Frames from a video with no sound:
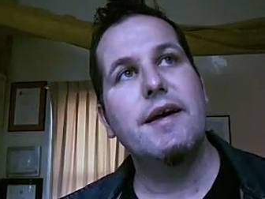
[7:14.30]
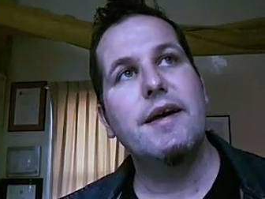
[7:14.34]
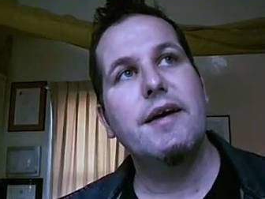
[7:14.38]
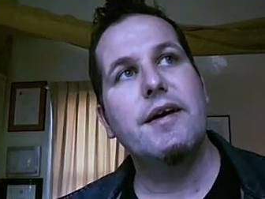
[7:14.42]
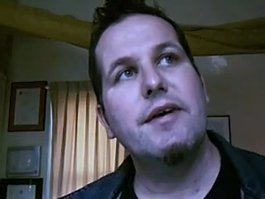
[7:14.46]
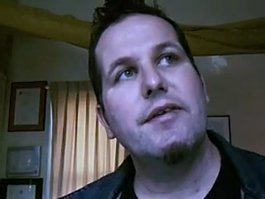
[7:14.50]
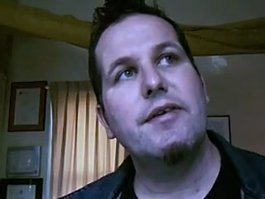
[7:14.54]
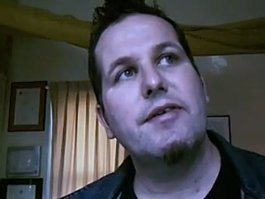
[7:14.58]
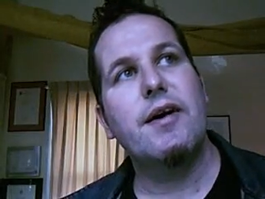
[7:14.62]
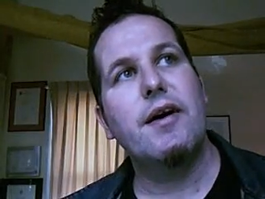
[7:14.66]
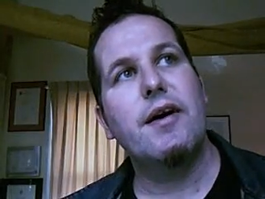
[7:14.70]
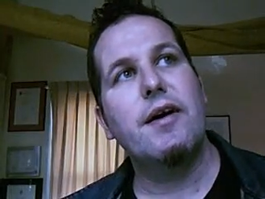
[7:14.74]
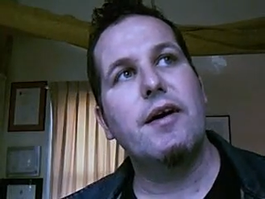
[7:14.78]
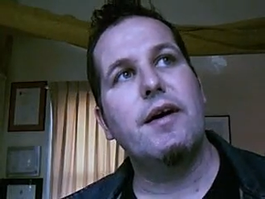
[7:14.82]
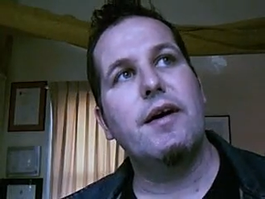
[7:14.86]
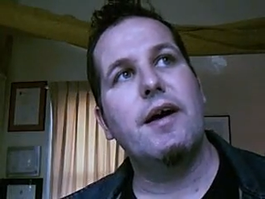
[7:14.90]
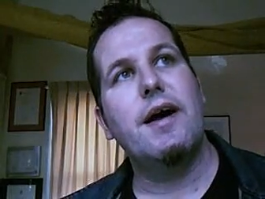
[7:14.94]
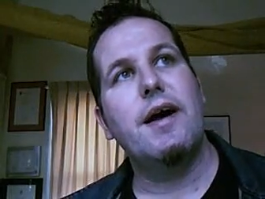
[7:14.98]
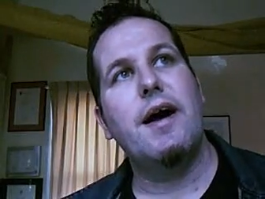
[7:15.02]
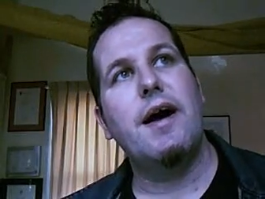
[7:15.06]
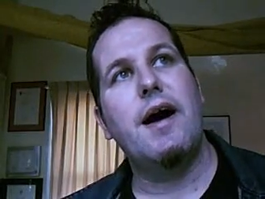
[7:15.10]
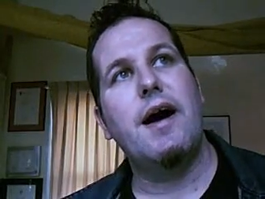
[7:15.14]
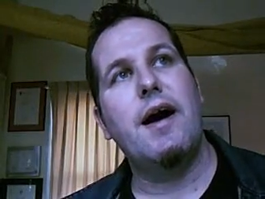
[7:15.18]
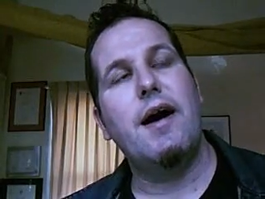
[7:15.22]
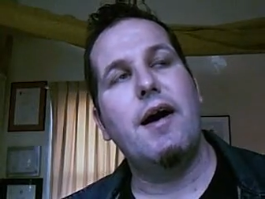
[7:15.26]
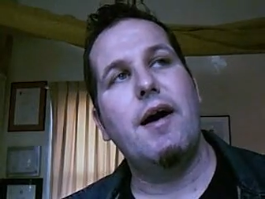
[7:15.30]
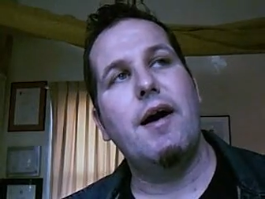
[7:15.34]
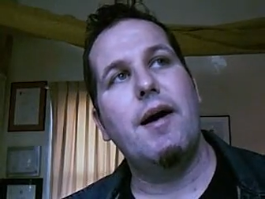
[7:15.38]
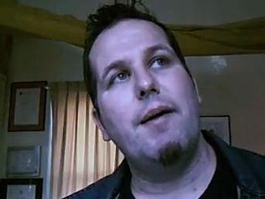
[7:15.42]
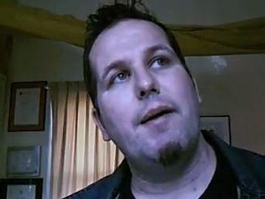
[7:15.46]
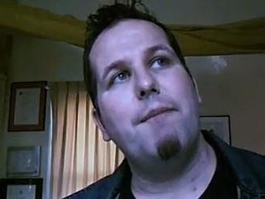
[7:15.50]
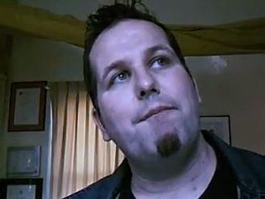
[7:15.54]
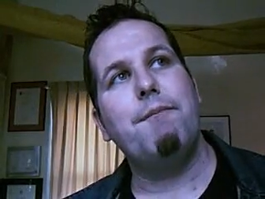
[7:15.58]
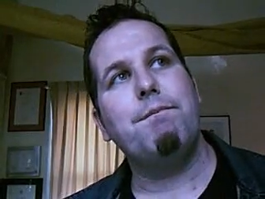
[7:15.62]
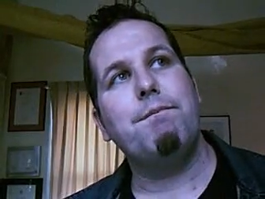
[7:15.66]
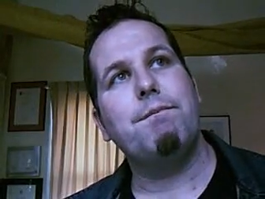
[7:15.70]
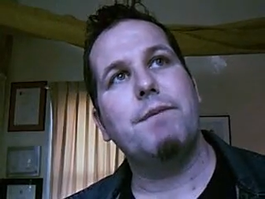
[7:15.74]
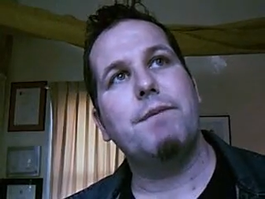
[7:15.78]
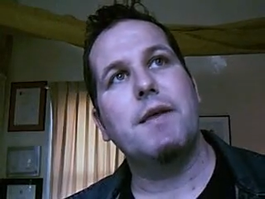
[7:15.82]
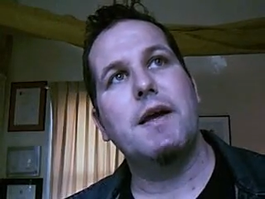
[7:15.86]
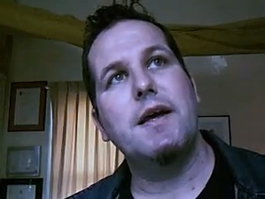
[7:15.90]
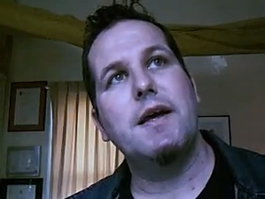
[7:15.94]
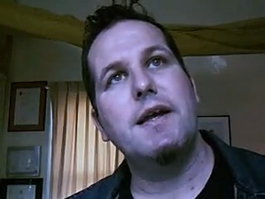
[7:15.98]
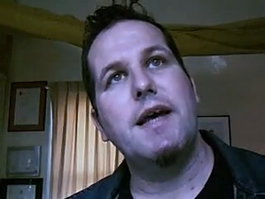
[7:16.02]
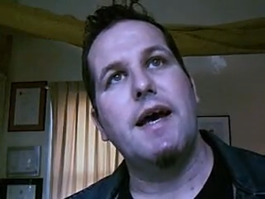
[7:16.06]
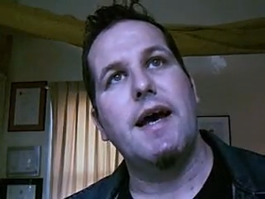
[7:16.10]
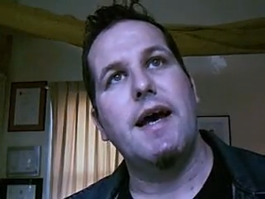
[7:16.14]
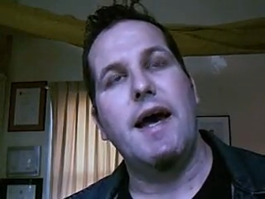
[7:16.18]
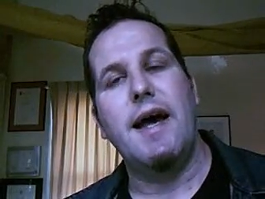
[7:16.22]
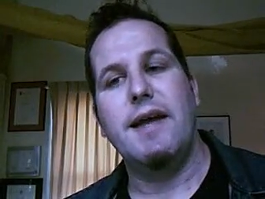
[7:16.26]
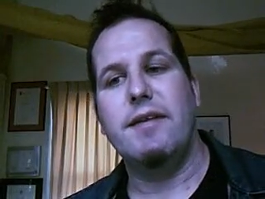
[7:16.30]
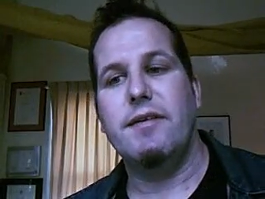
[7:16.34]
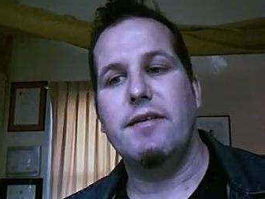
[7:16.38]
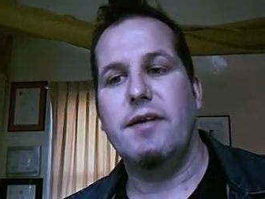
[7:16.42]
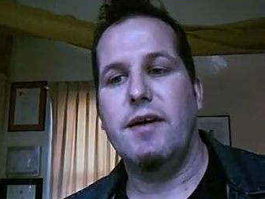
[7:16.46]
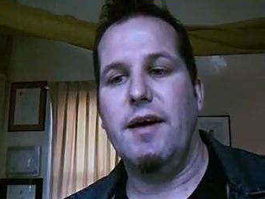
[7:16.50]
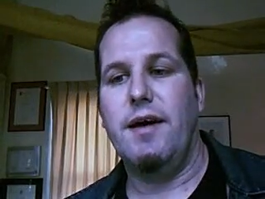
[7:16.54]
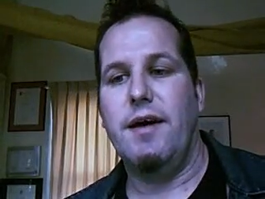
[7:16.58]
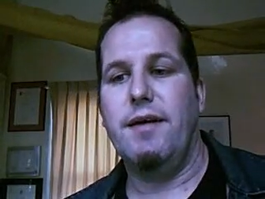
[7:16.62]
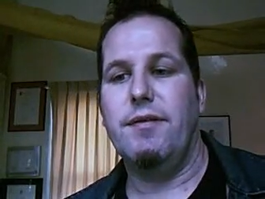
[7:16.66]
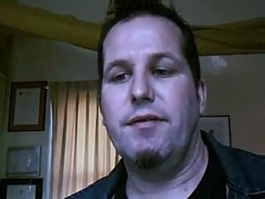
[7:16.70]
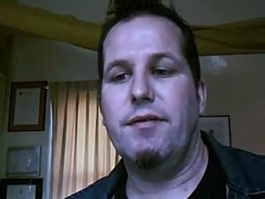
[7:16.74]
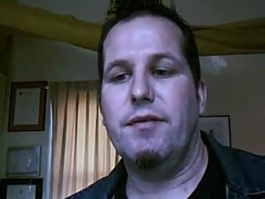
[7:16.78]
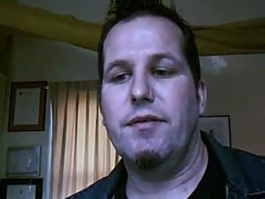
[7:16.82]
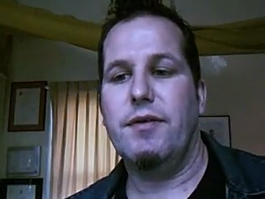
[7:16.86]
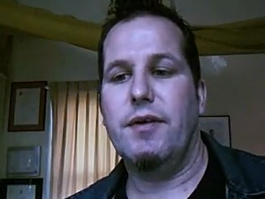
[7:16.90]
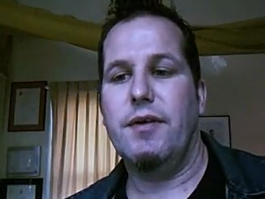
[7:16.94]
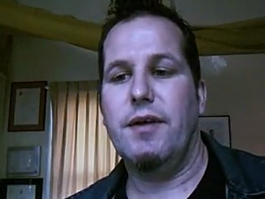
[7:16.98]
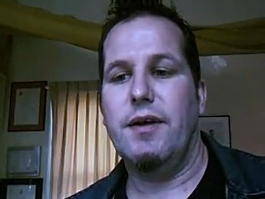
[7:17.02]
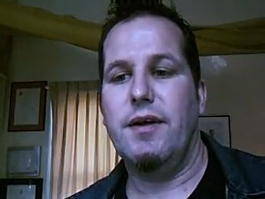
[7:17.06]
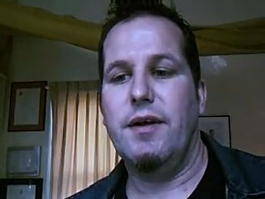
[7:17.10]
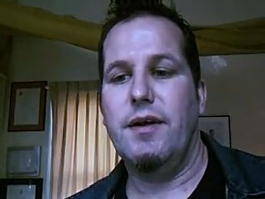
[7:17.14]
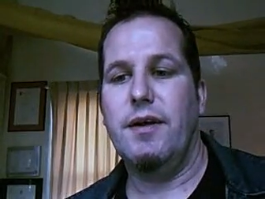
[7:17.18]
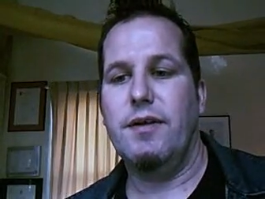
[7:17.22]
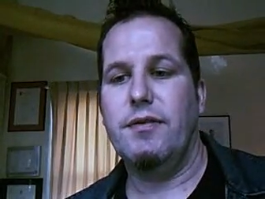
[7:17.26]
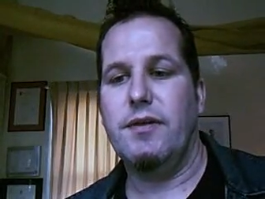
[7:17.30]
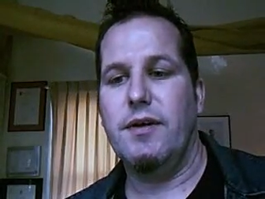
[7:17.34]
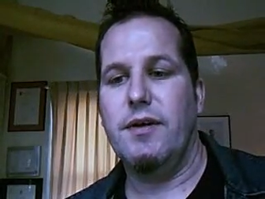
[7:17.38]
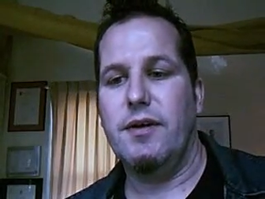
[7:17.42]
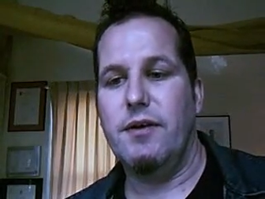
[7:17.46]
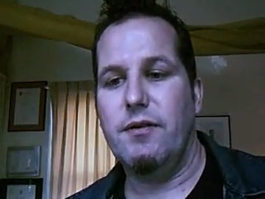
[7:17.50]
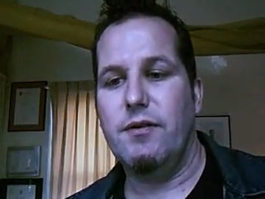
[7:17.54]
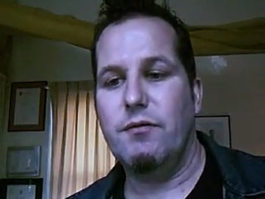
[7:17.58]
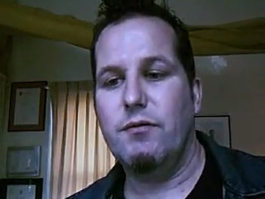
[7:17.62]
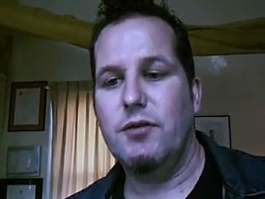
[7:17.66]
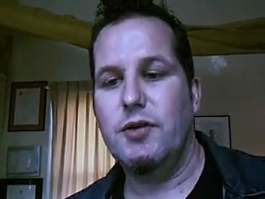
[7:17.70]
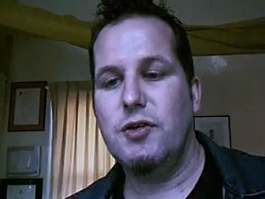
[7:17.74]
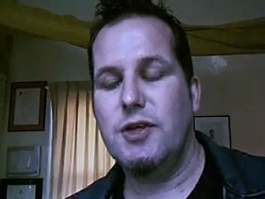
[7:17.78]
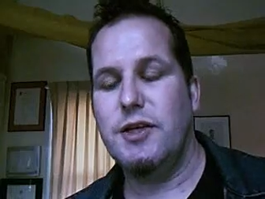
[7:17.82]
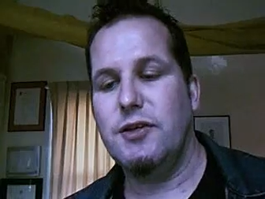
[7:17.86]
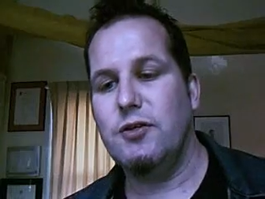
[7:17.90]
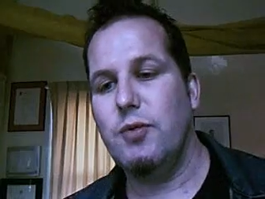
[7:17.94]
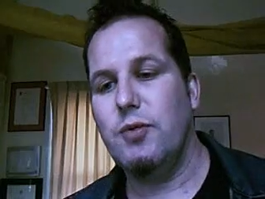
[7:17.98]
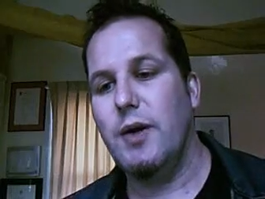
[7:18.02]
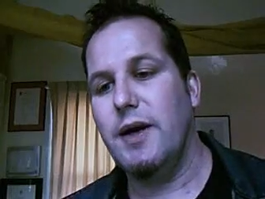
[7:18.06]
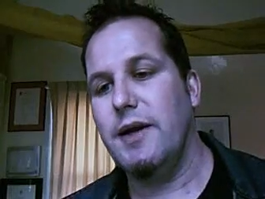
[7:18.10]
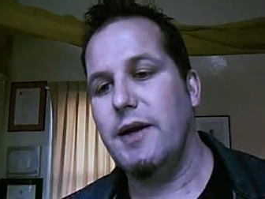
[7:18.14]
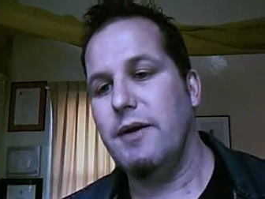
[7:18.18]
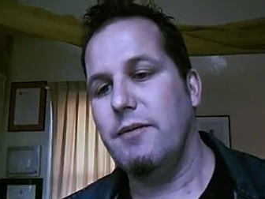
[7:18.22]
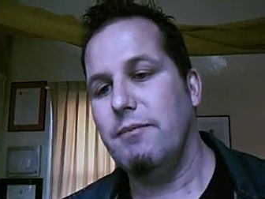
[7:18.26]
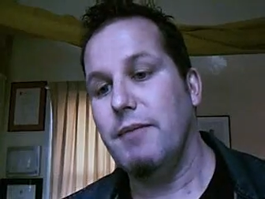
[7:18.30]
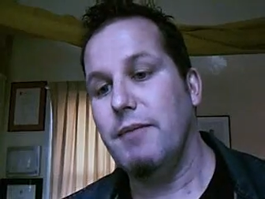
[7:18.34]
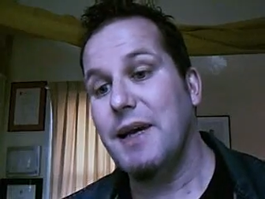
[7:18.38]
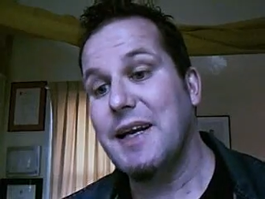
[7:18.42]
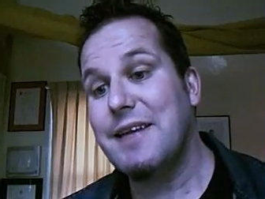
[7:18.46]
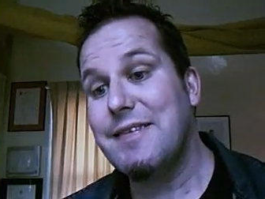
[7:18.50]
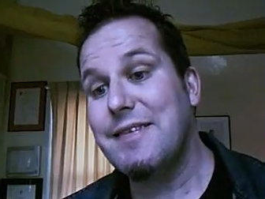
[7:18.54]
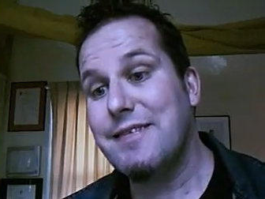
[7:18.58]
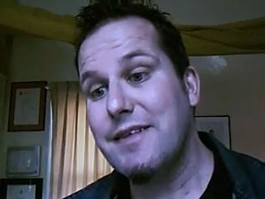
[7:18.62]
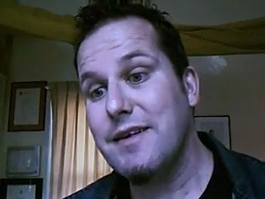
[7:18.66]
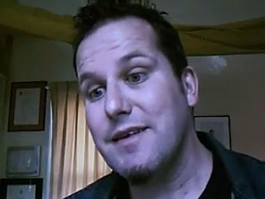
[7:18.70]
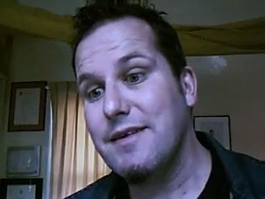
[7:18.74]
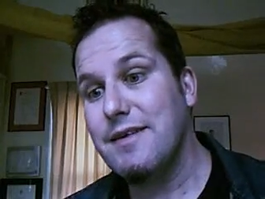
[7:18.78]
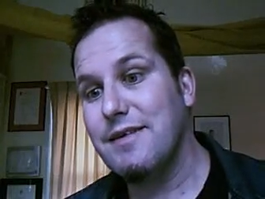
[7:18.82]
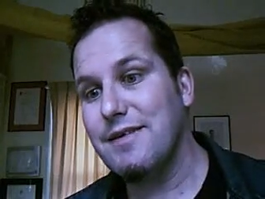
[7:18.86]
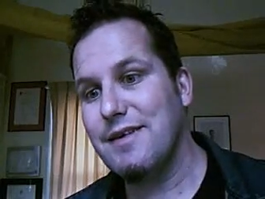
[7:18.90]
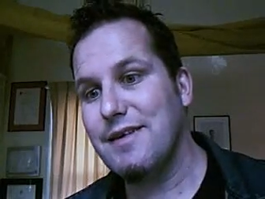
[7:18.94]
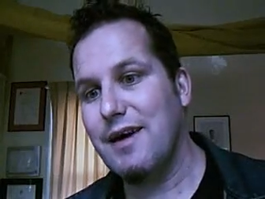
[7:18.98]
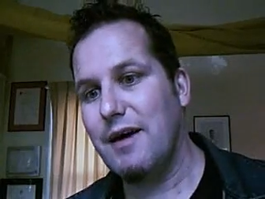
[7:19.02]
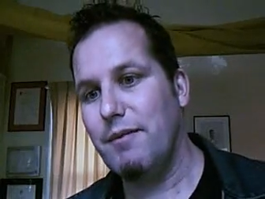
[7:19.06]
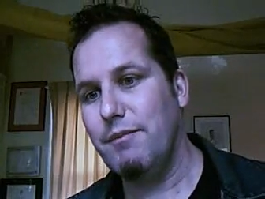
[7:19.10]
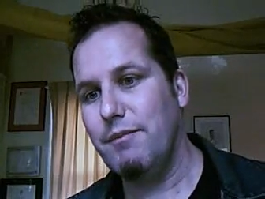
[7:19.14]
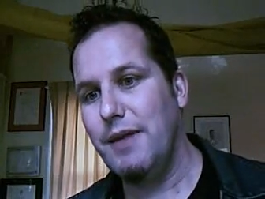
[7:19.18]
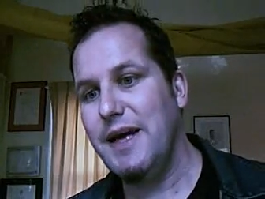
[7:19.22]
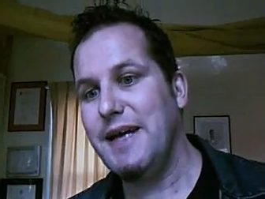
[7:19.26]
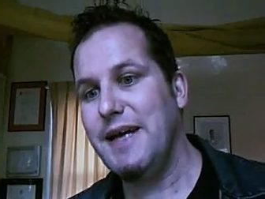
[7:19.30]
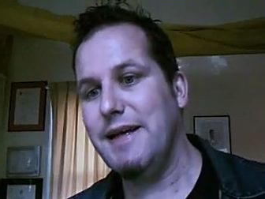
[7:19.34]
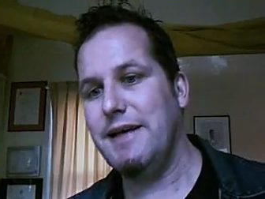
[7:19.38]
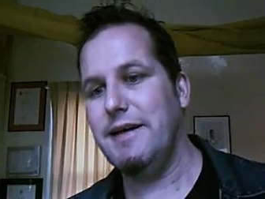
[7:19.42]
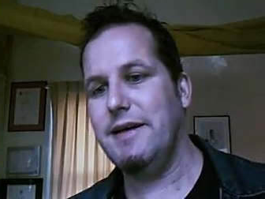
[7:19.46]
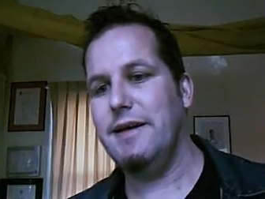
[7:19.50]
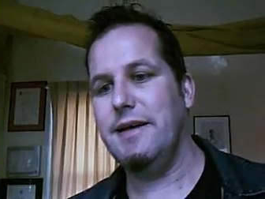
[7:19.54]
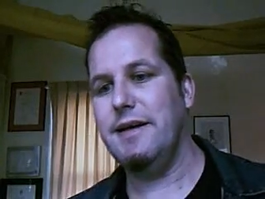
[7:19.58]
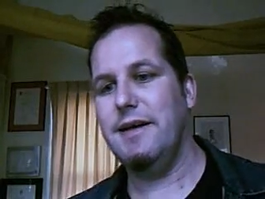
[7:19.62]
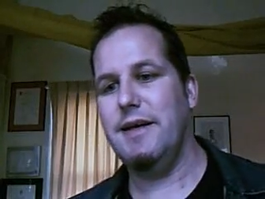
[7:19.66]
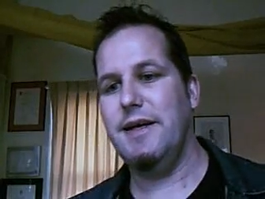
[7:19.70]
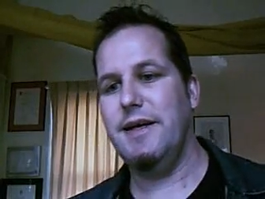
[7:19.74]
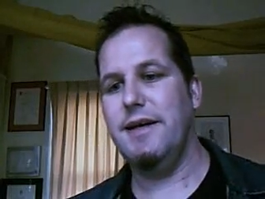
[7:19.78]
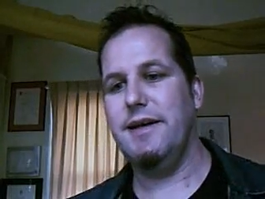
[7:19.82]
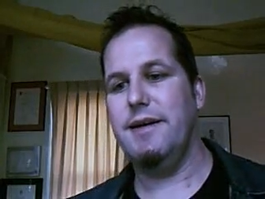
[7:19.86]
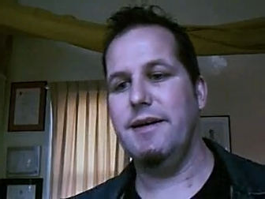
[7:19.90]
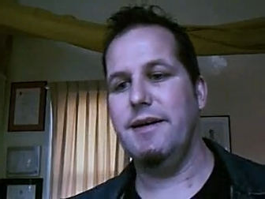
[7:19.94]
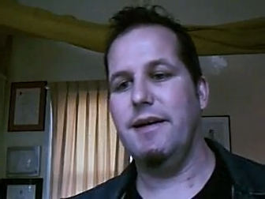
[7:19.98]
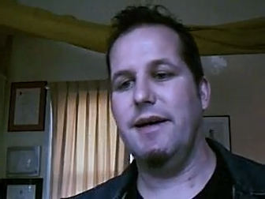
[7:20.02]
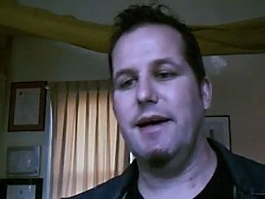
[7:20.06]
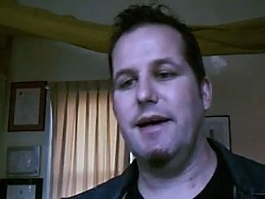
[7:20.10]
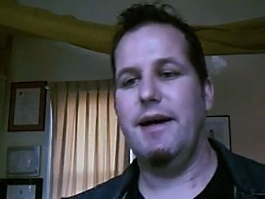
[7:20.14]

So and the G20 ministers are meeting in